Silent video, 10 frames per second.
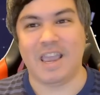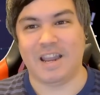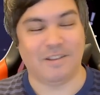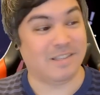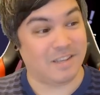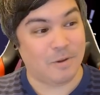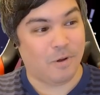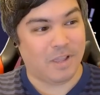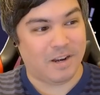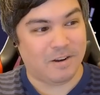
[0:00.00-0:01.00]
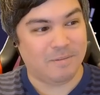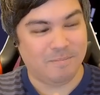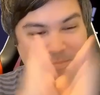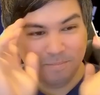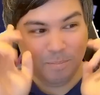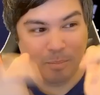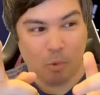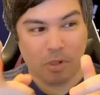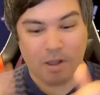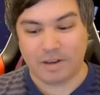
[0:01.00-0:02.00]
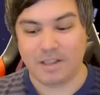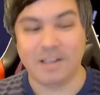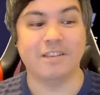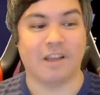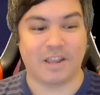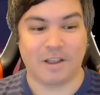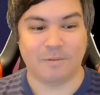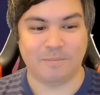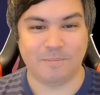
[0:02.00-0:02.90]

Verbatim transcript: And I'll see you all later. Boilon signing out.